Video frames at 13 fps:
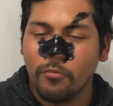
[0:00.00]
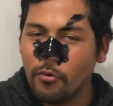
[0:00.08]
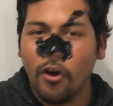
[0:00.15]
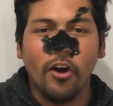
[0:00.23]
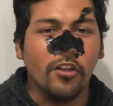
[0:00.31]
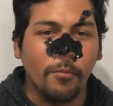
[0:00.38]

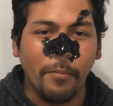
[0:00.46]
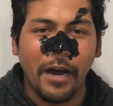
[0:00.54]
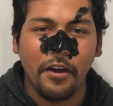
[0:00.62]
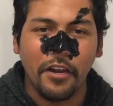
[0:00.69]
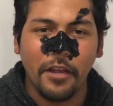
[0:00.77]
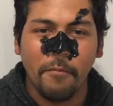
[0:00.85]
we're all
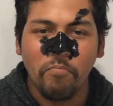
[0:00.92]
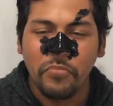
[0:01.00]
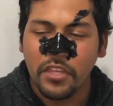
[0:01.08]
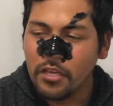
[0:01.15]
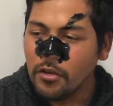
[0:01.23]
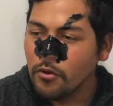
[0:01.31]
about it.
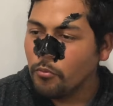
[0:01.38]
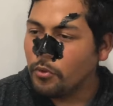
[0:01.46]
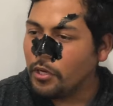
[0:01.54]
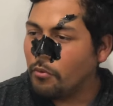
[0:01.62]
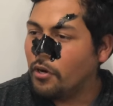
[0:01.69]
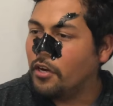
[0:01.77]

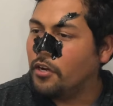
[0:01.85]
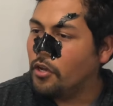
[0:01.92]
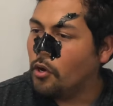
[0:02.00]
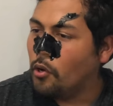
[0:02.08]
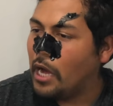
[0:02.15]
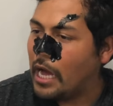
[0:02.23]
We want to
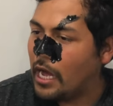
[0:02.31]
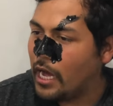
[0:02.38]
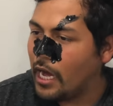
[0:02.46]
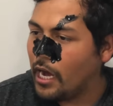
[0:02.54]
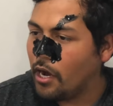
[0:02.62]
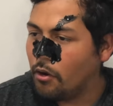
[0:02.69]
know
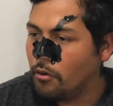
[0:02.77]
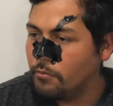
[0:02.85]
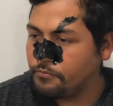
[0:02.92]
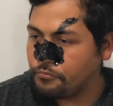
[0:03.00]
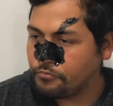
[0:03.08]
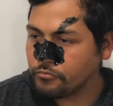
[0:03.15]

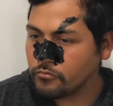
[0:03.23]
how